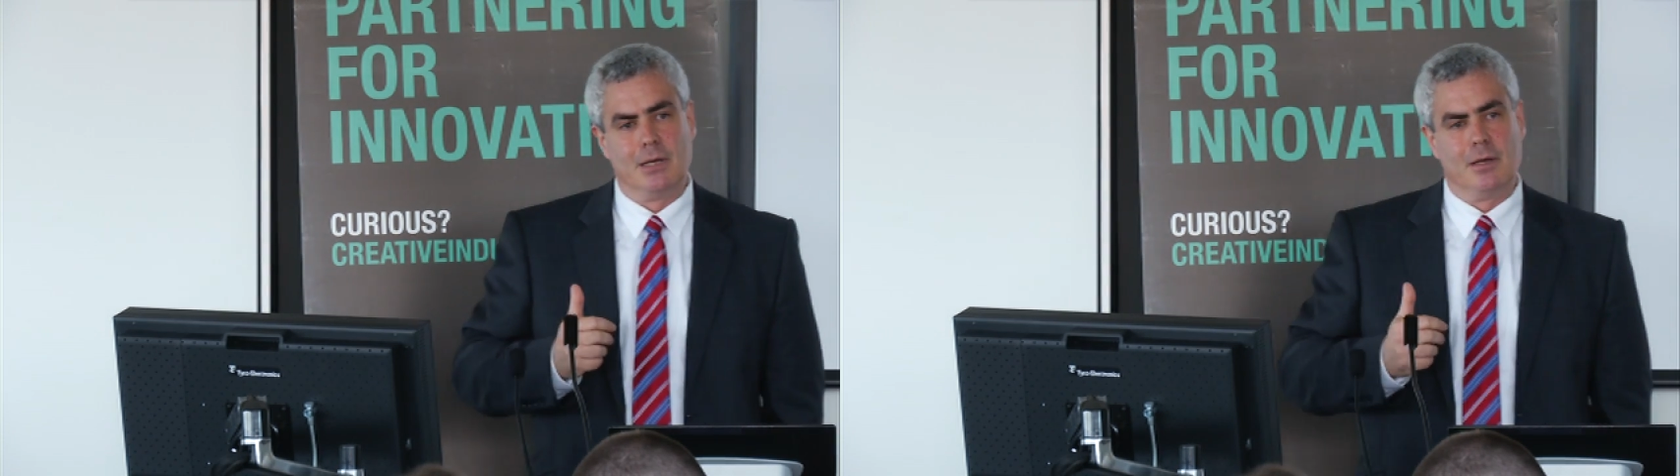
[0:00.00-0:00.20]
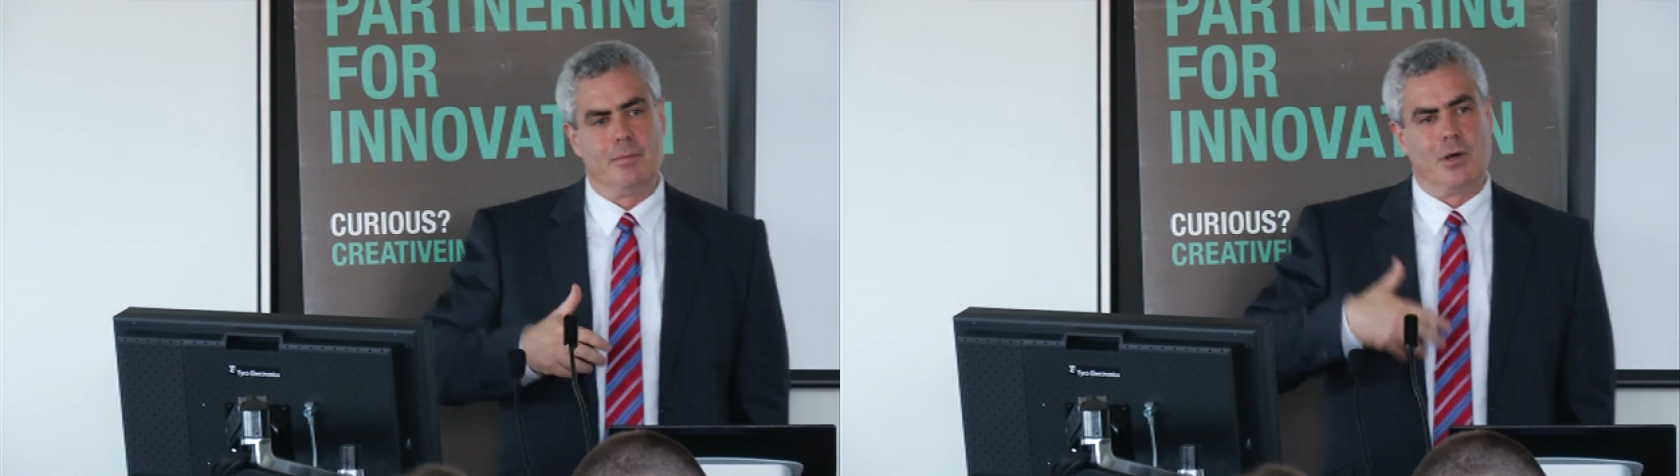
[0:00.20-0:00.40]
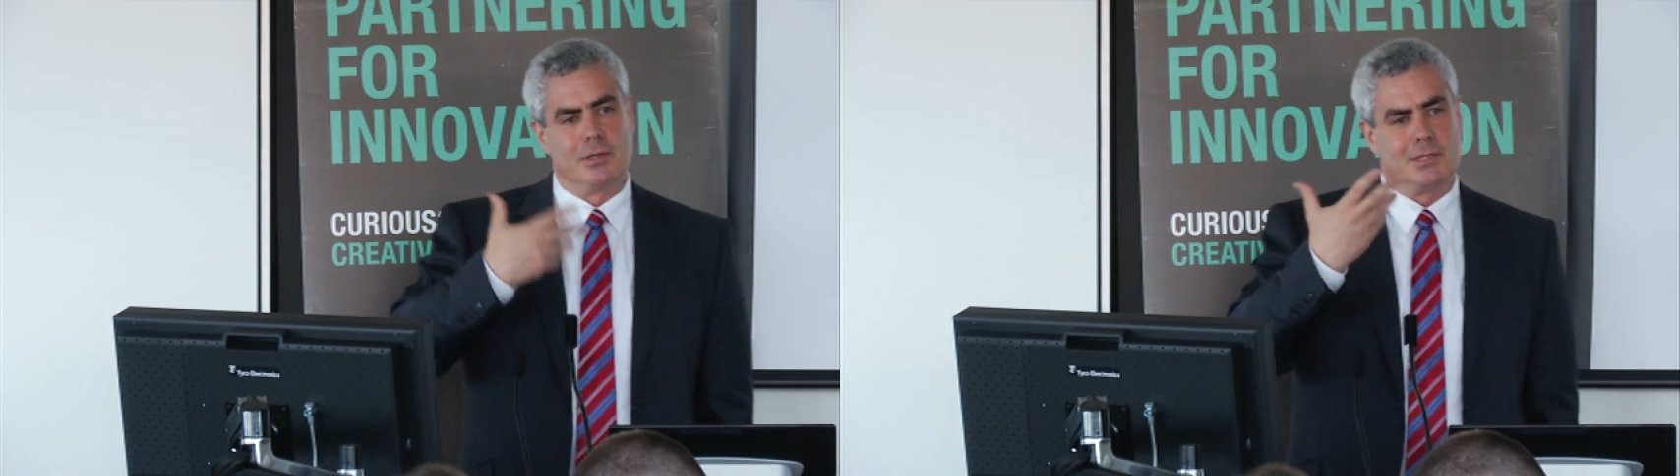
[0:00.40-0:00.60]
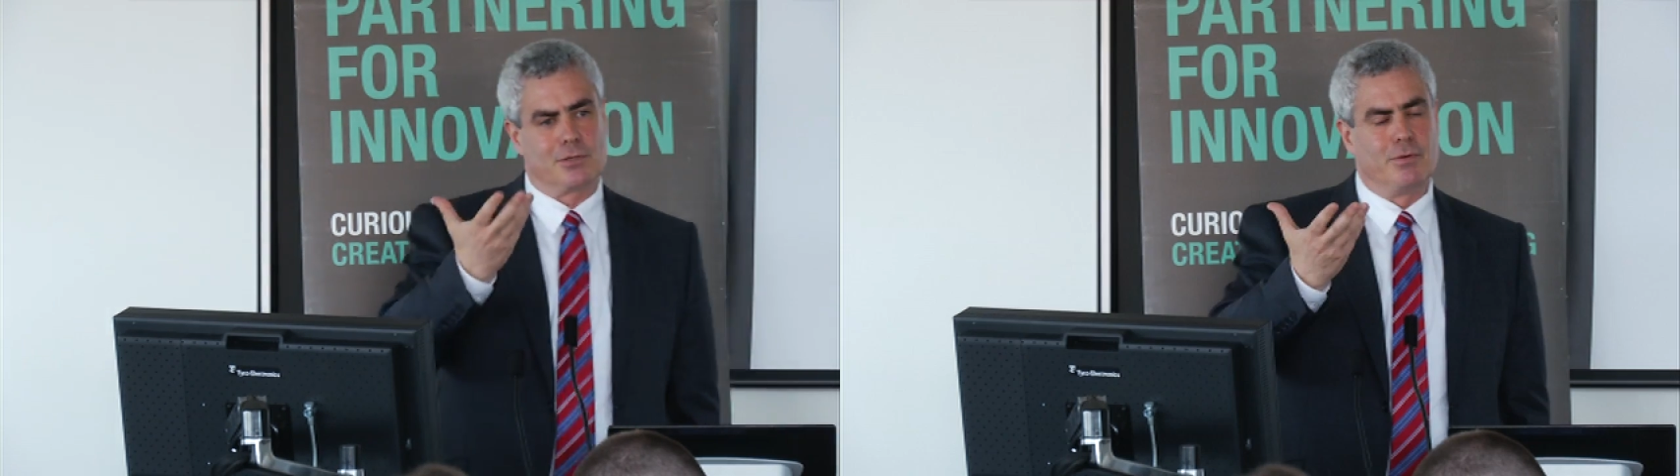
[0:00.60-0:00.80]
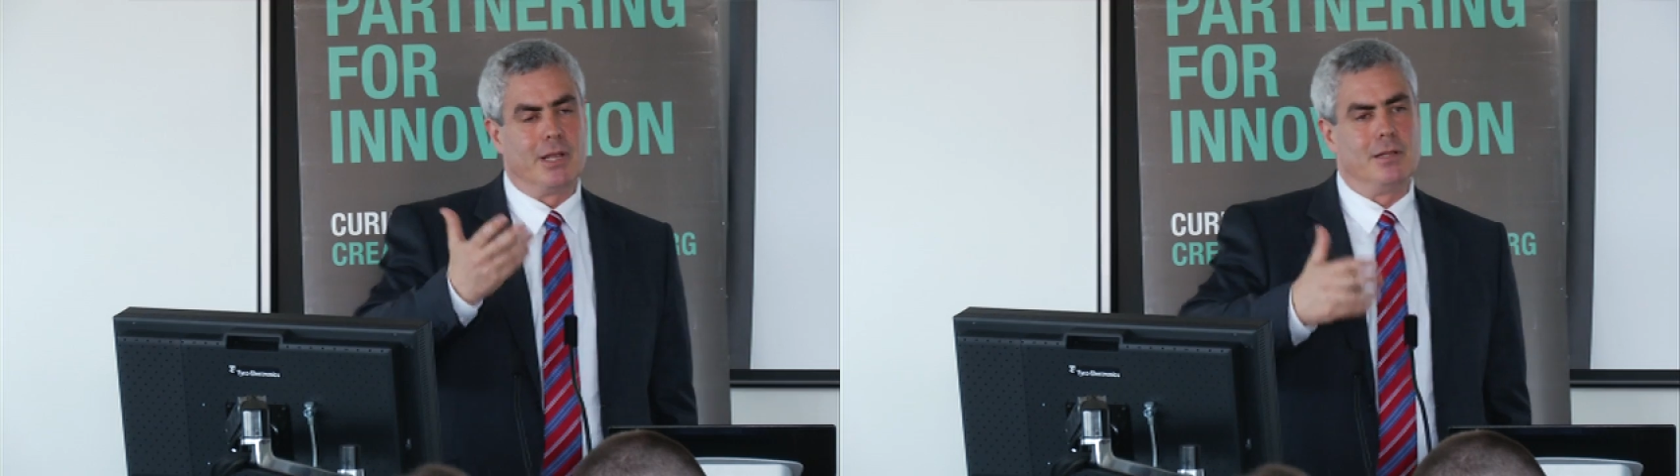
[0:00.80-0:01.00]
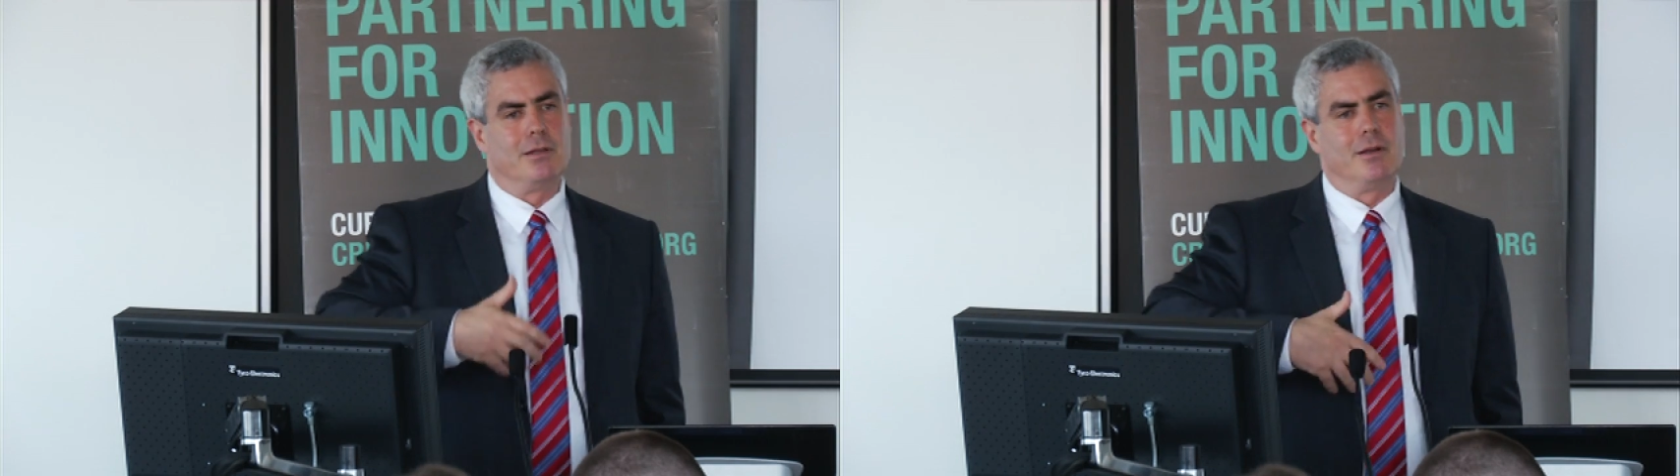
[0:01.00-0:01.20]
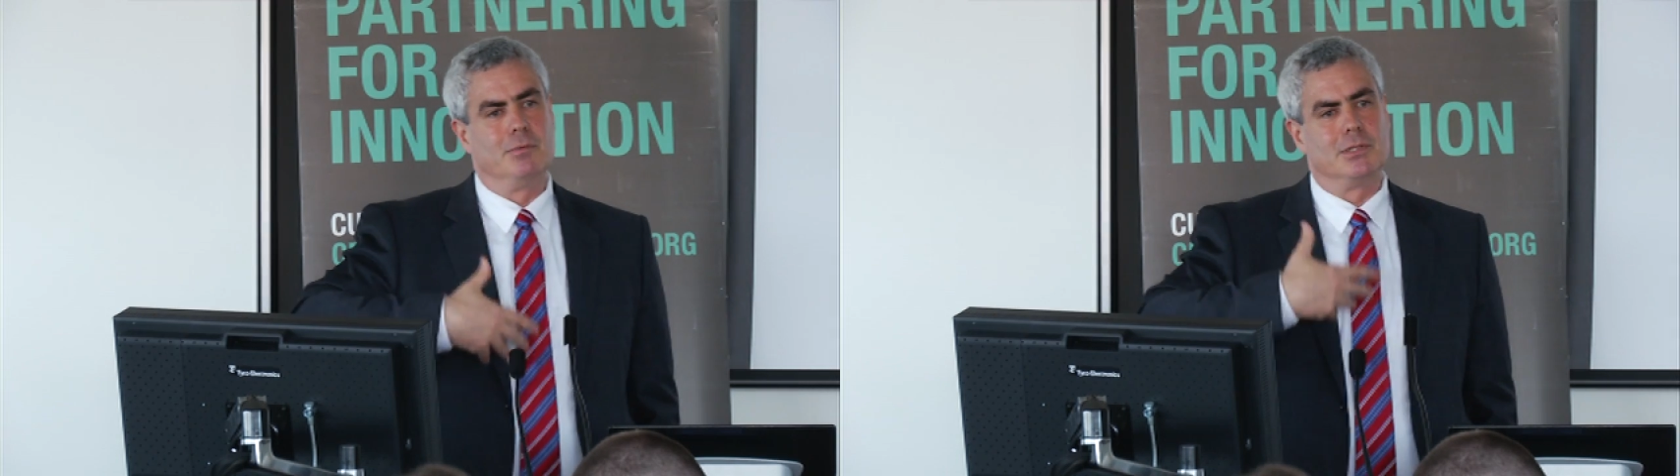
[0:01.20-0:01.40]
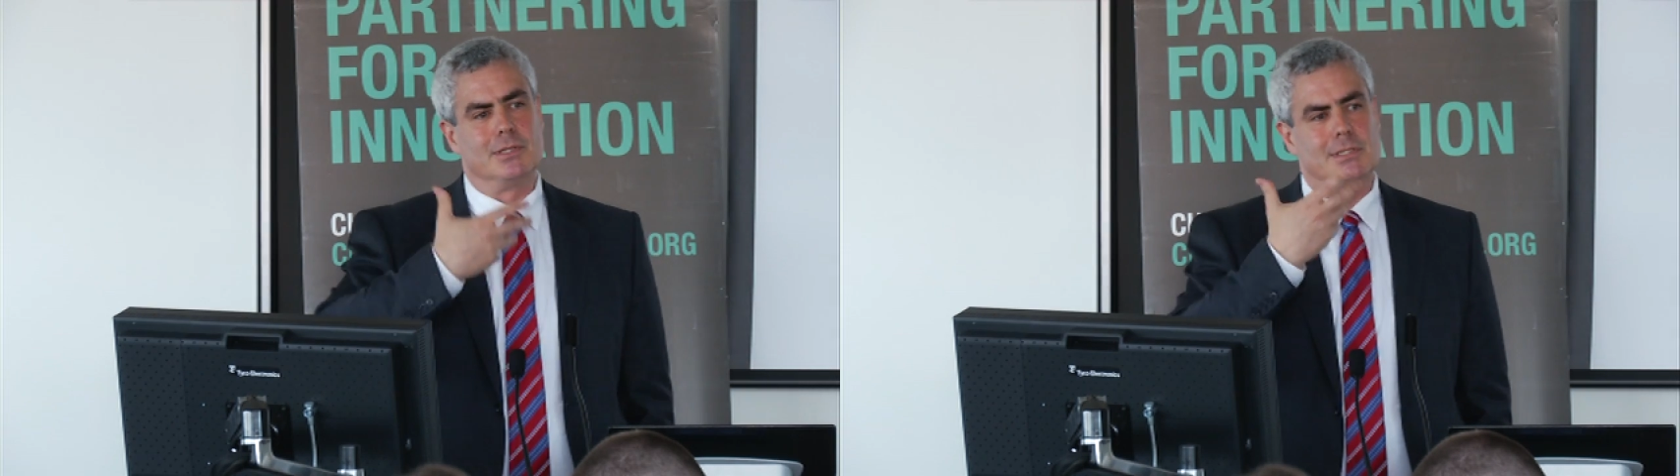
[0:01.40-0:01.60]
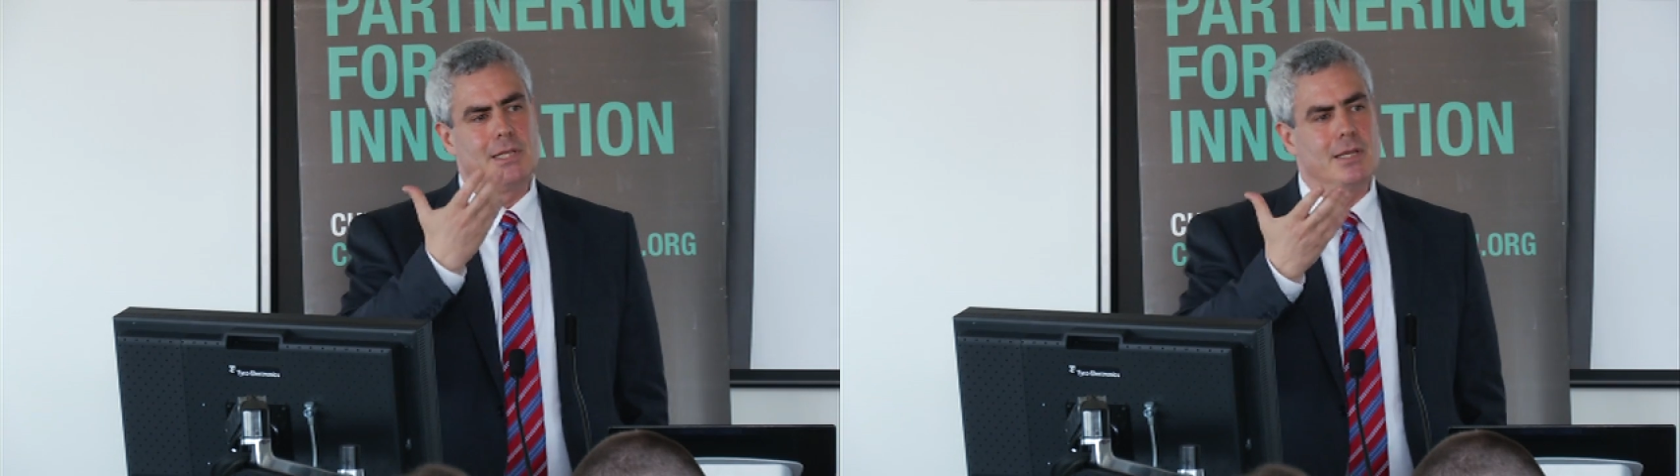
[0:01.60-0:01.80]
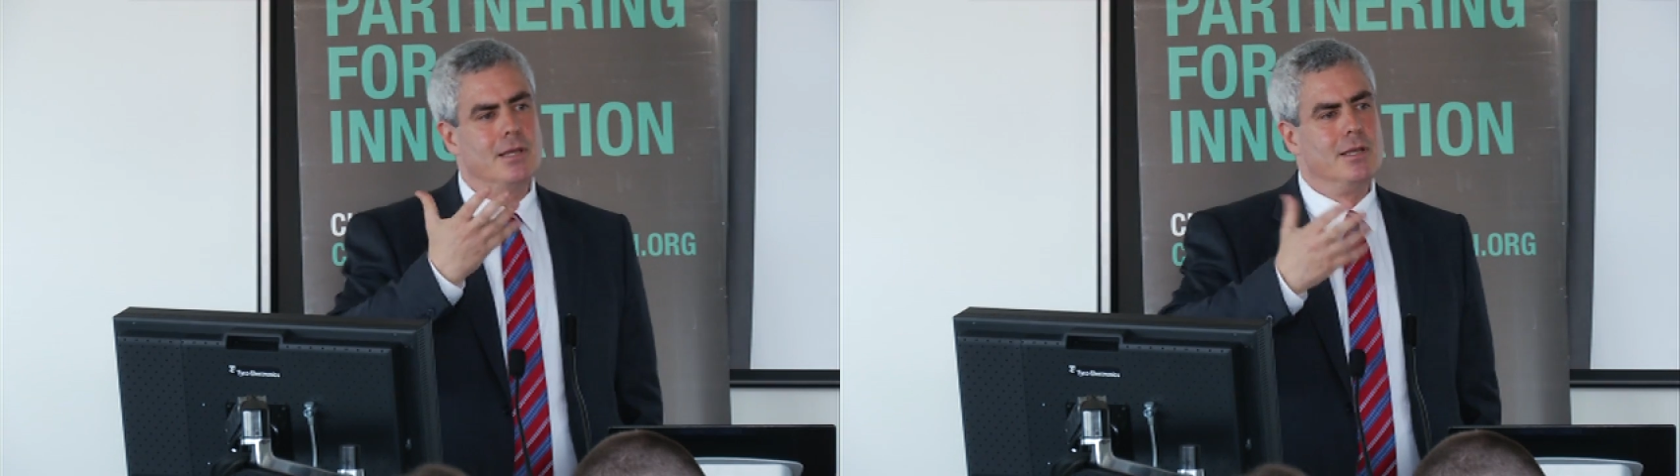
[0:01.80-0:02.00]
on the screen, they're able to
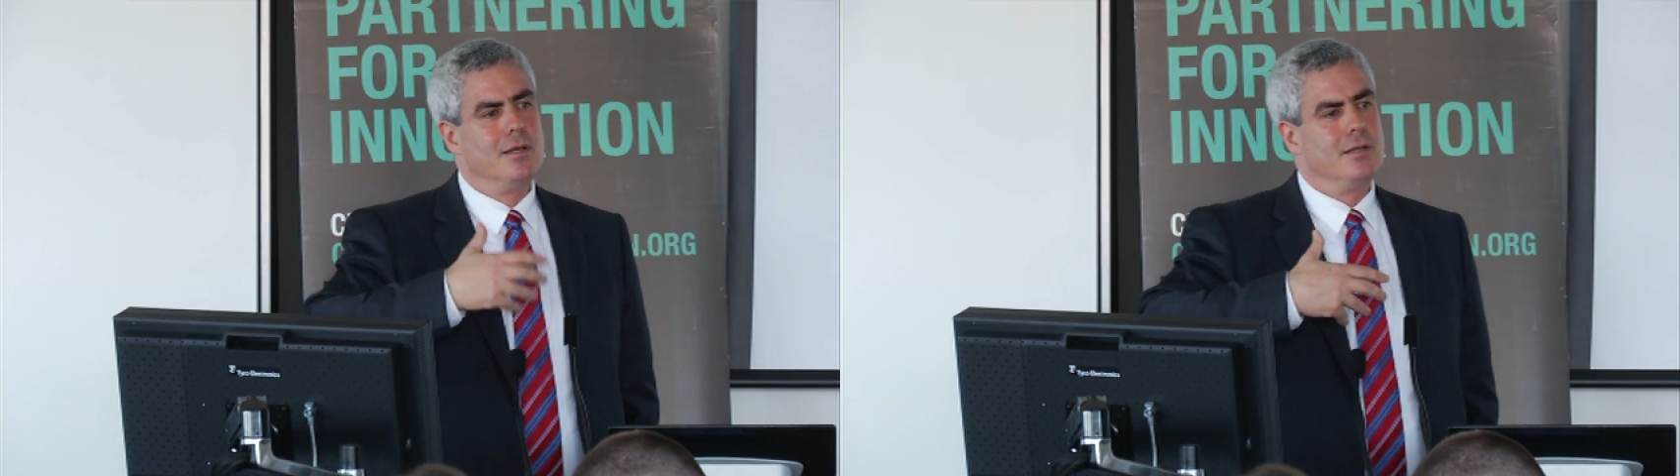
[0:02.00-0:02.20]
see